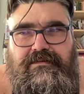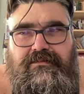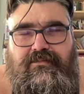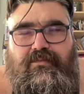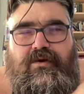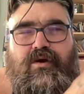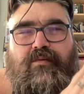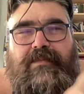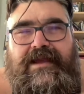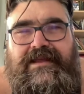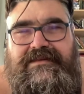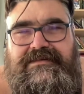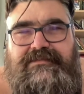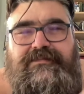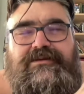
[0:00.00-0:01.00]

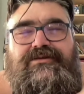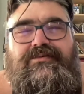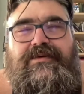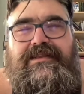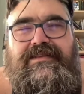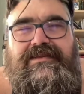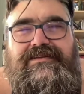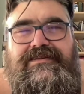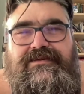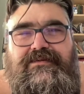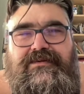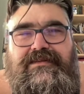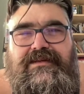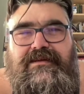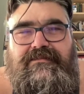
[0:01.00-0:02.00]
romance between the two
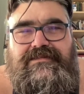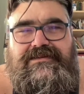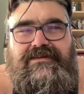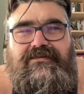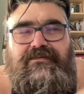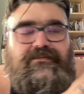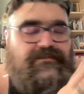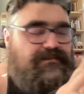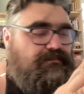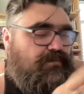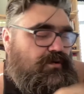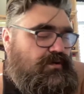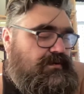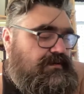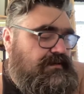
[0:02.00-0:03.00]
of them. So
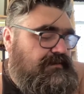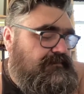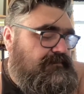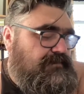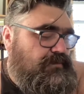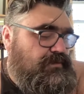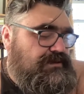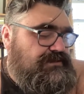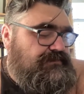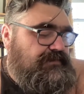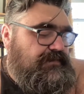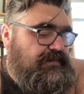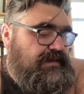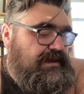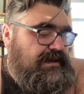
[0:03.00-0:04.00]
more of
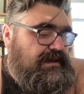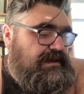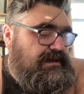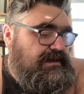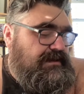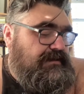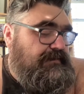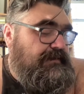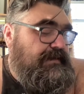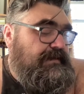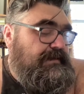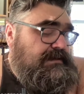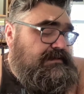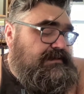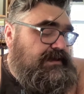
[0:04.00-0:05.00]
wishful thinking here.
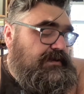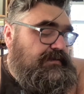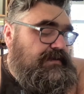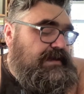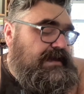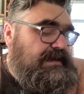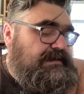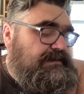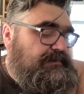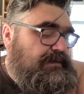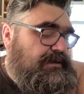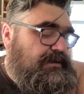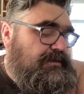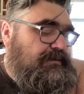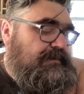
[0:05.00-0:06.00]
So the next
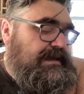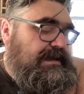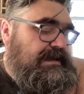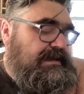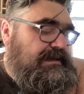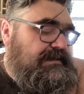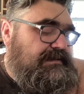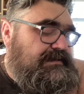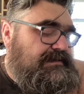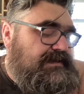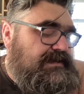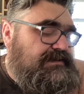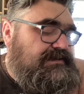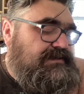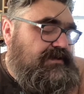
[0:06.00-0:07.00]
poem is
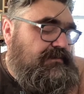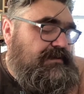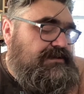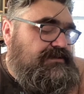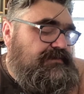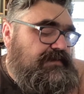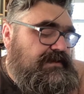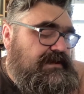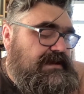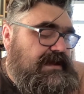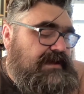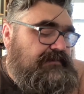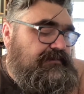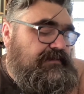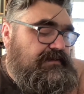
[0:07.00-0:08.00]
So Much for the
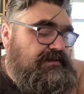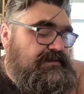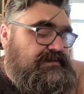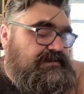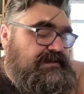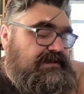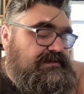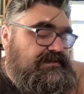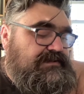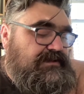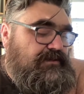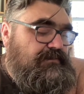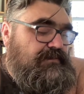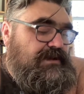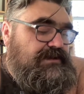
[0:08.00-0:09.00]
Knifers,
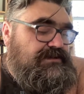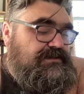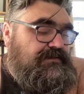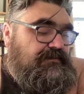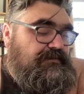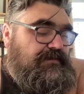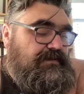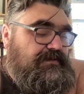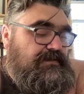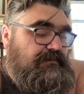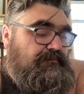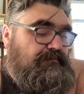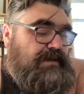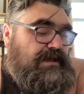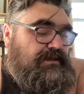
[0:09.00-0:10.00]
So Much for the
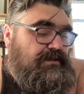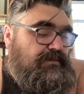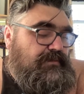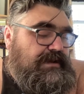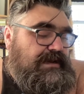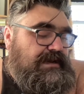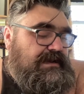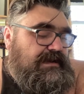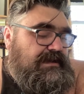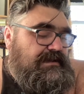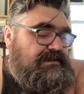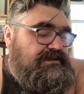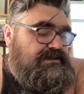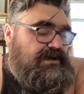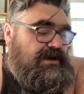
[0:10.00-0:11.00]
Bellowing
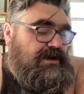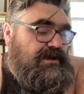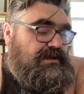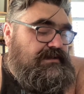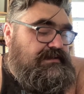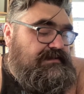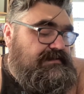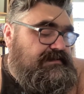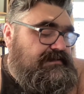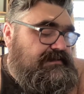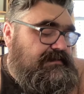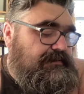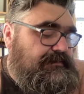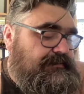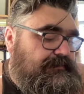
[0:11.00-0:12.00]

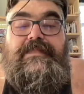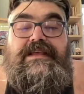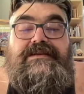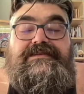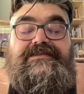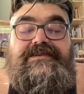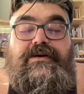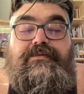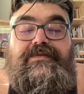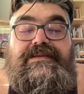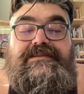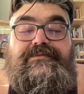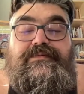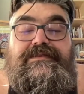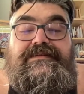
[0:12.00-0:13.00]
Dawns. So
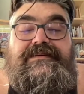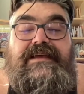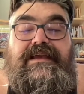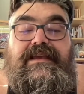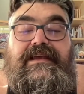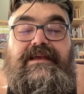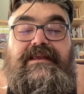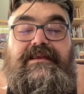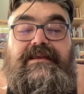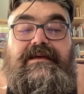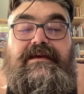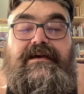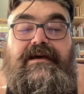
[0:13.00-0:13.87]
this was in